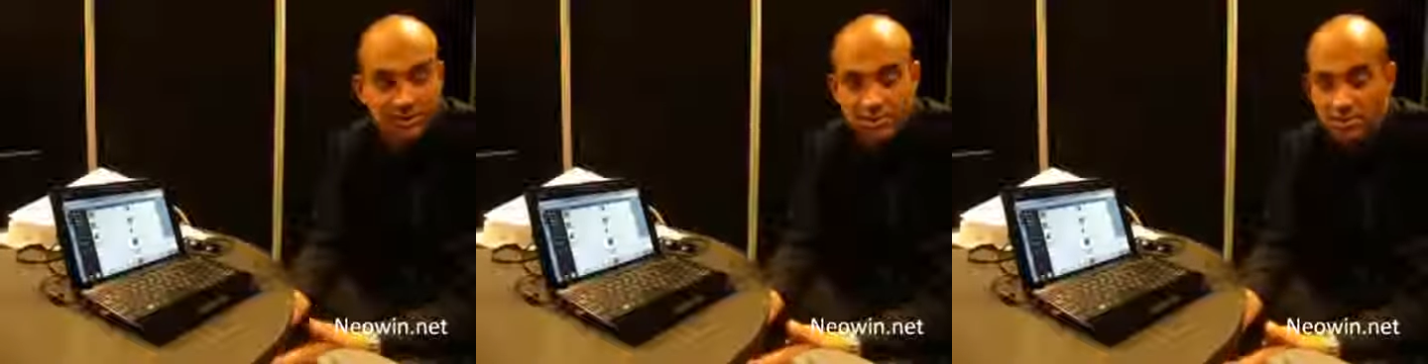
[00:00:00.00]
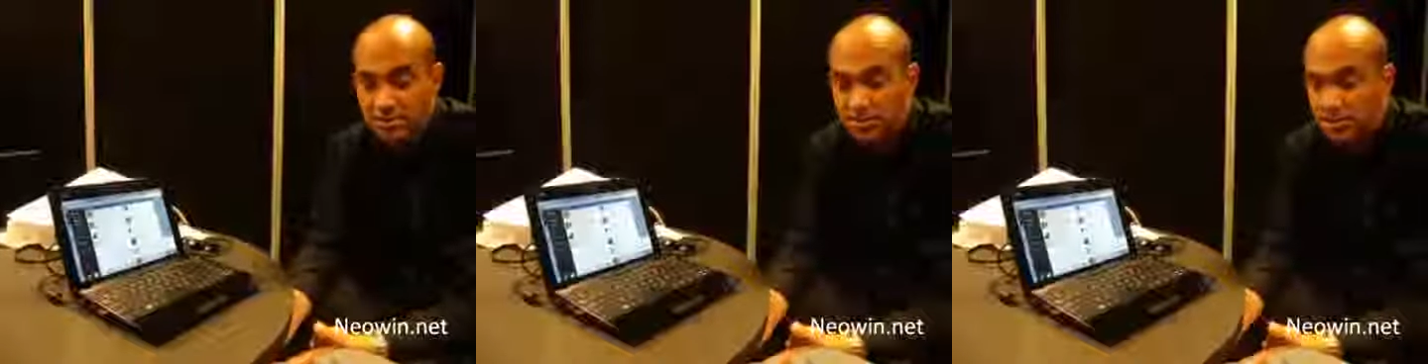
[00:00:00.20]

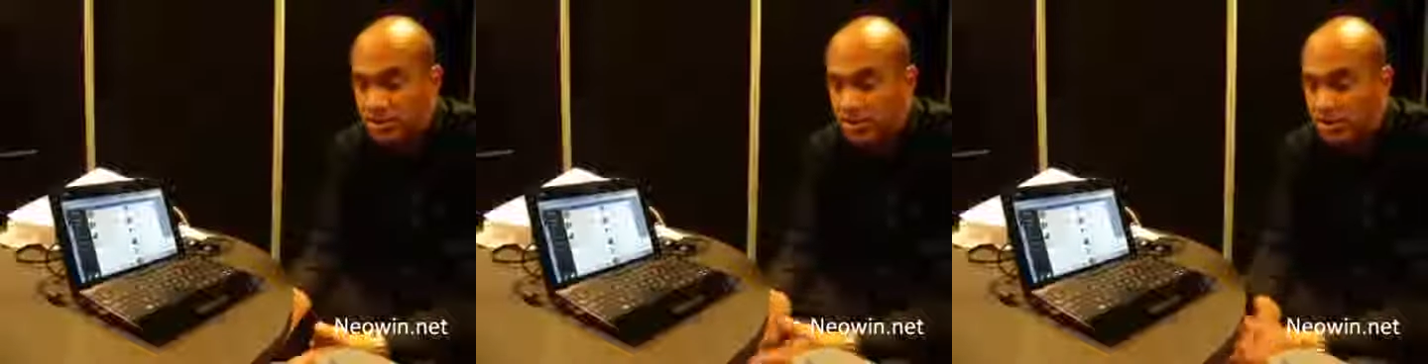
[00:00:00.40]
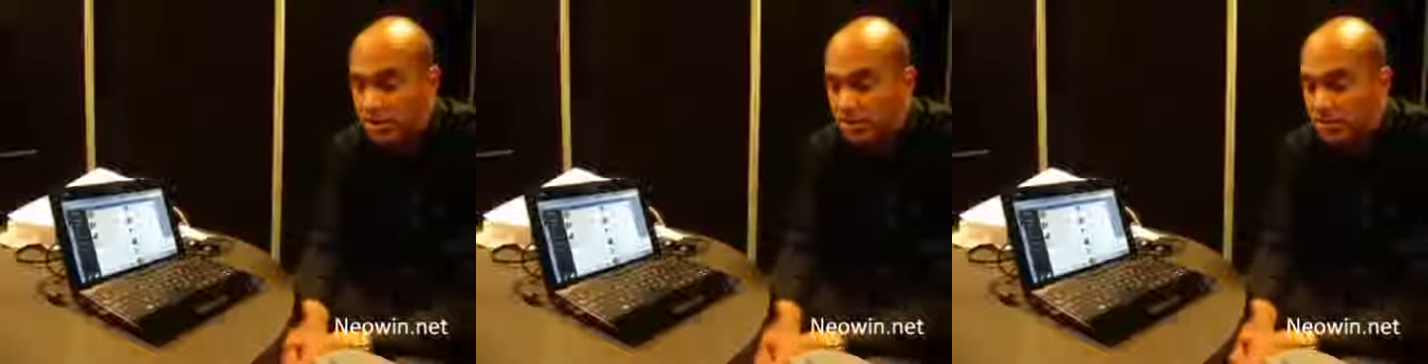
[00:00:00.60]
So,
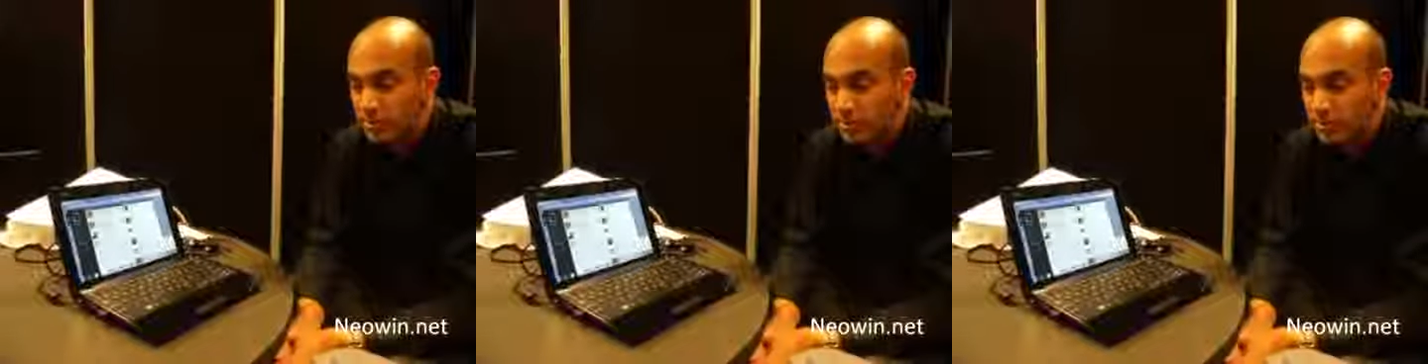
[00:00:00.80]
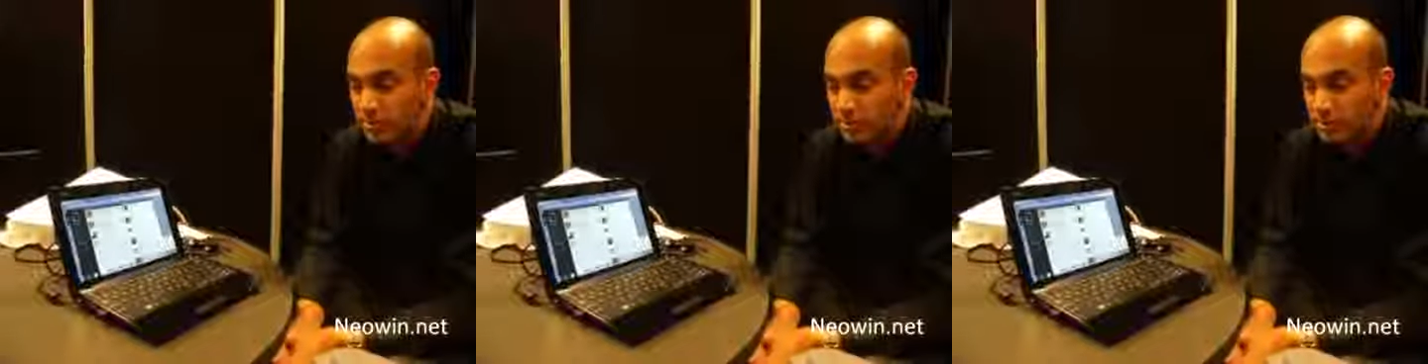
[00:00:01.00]

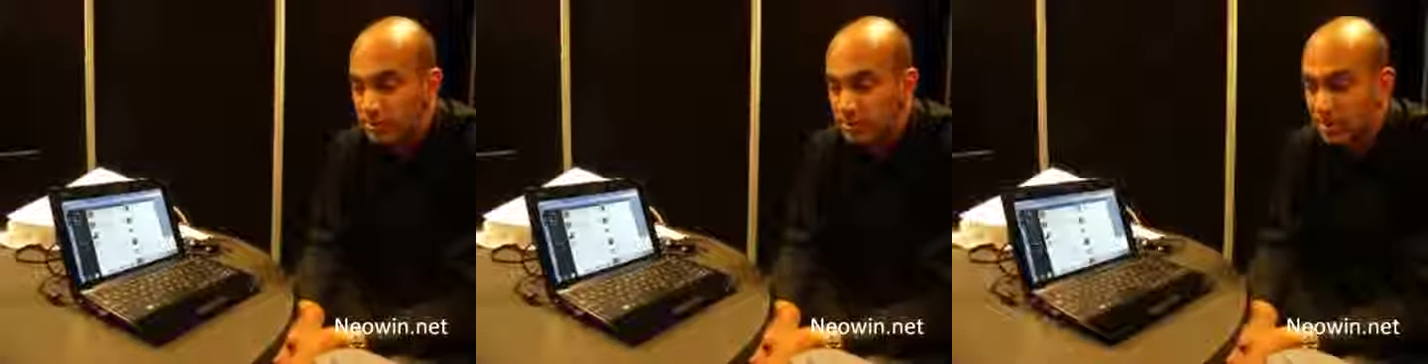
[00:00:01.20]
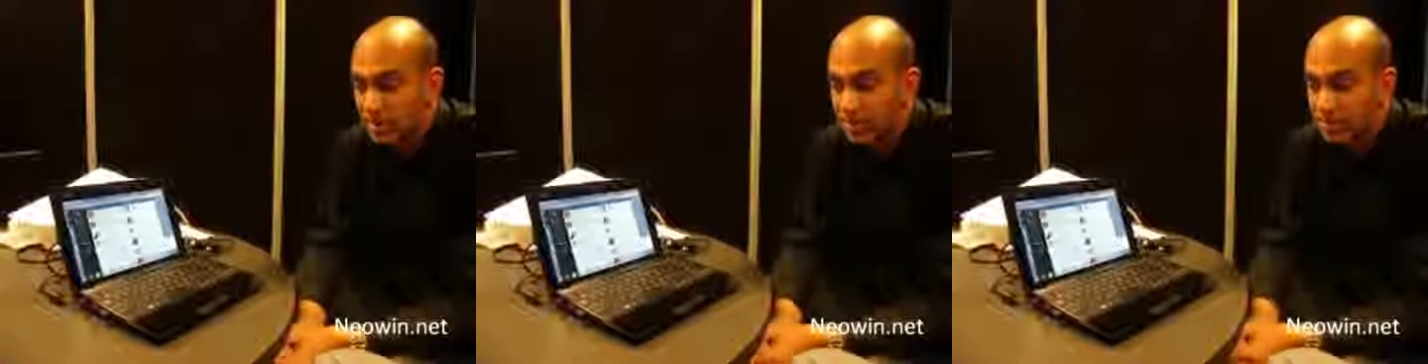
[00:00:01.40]
but
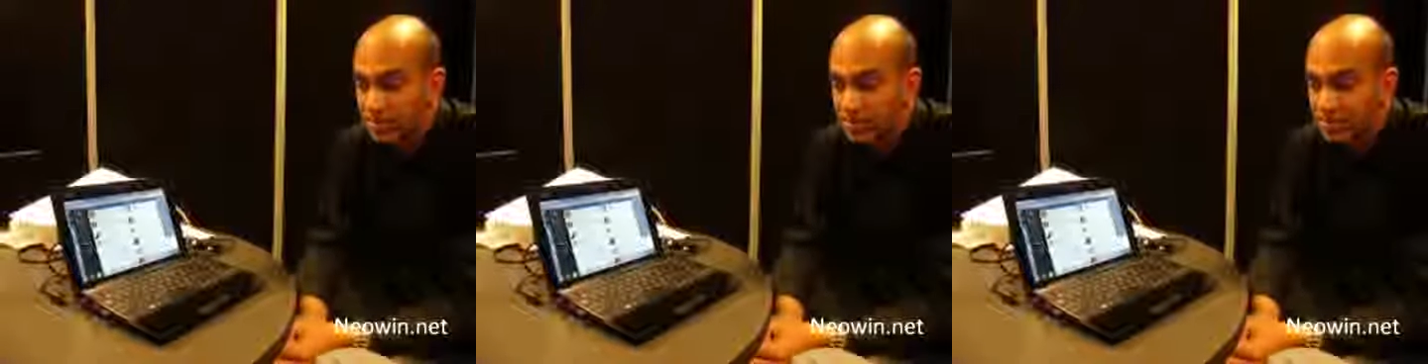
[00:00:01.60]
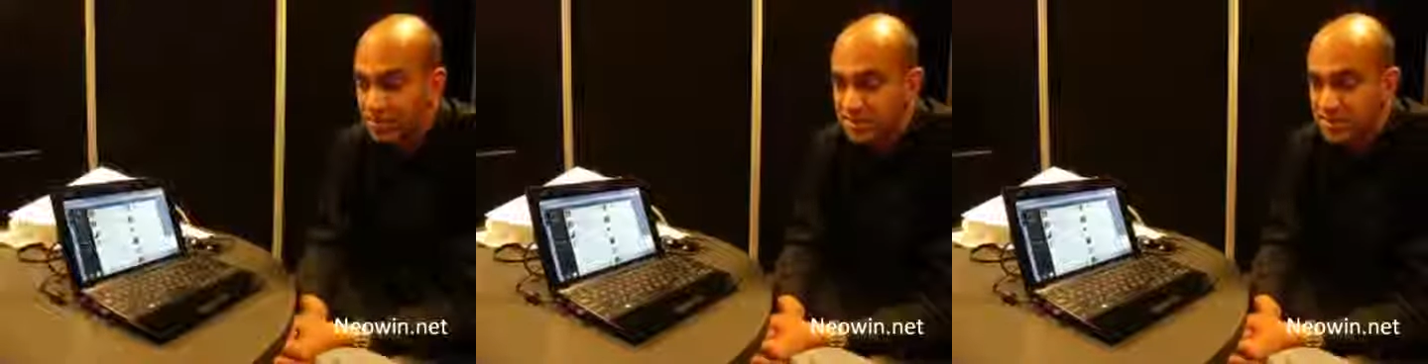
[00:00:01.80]

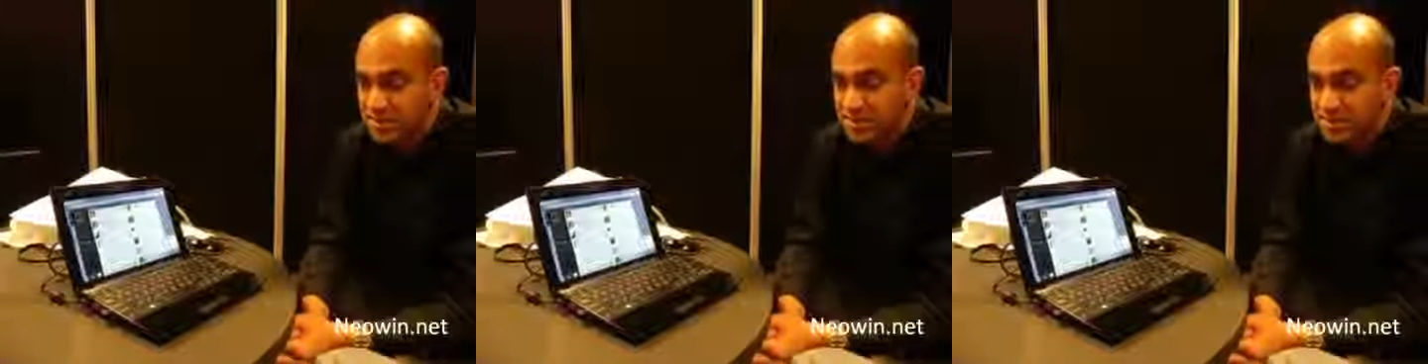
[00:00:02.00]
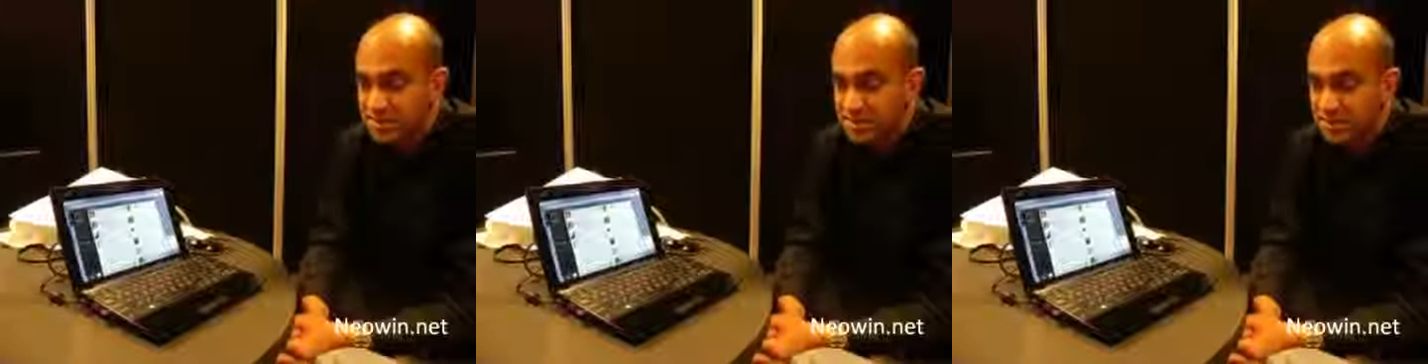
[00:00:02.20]

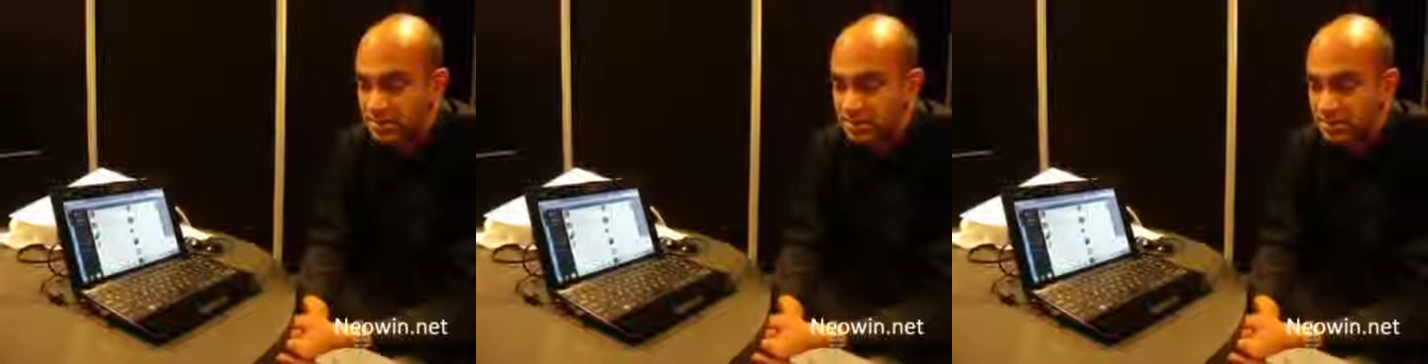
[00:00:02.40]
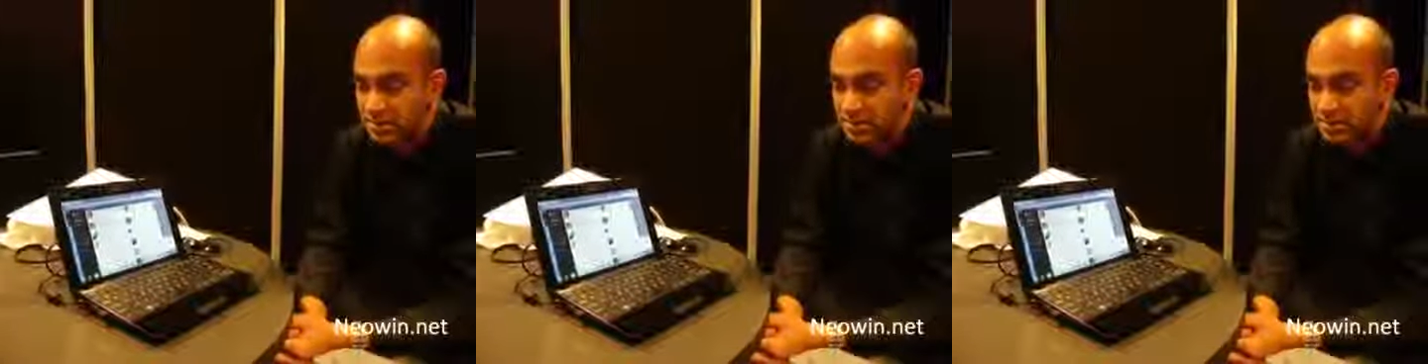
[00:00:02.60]

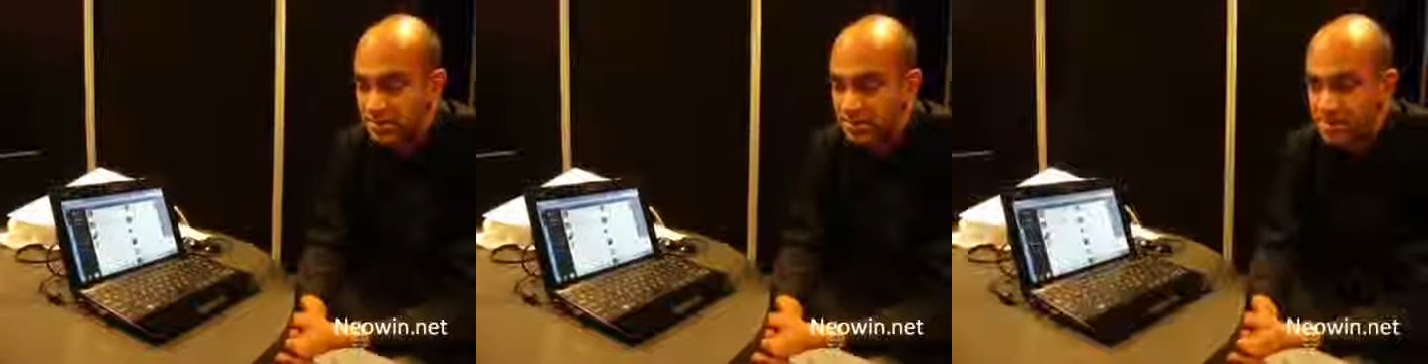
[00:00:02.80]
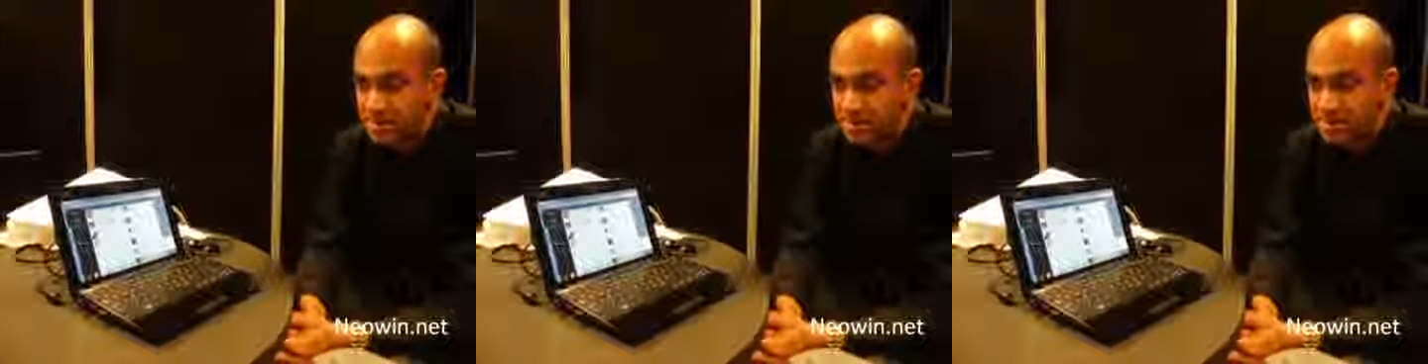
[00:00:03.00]

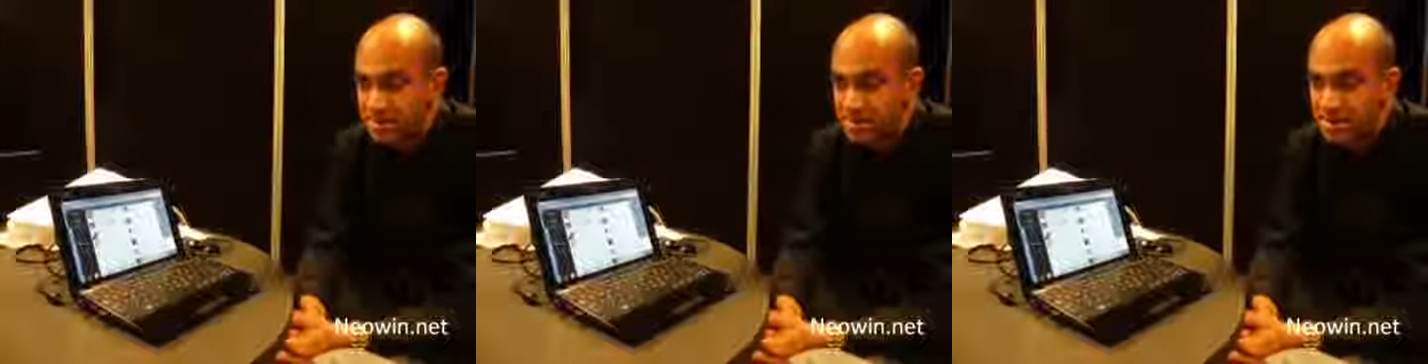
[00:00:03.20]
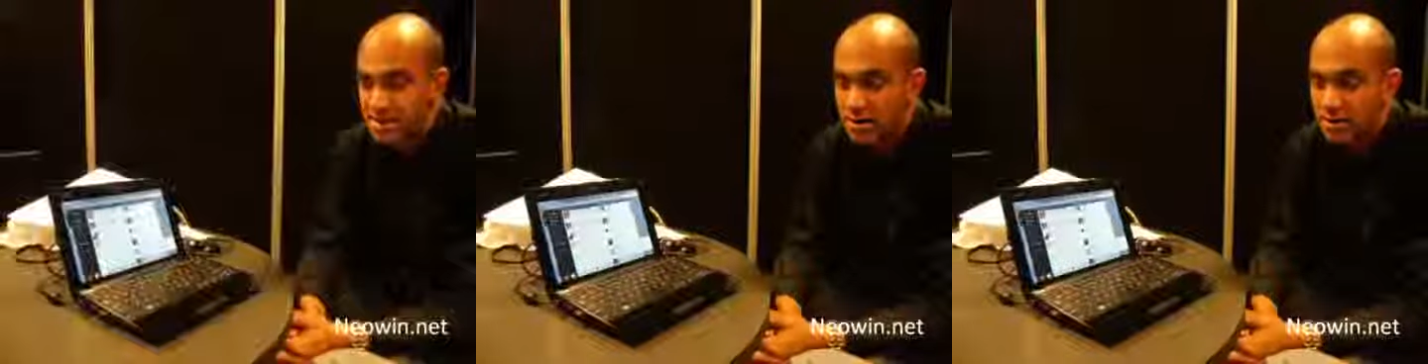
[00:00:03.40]
it's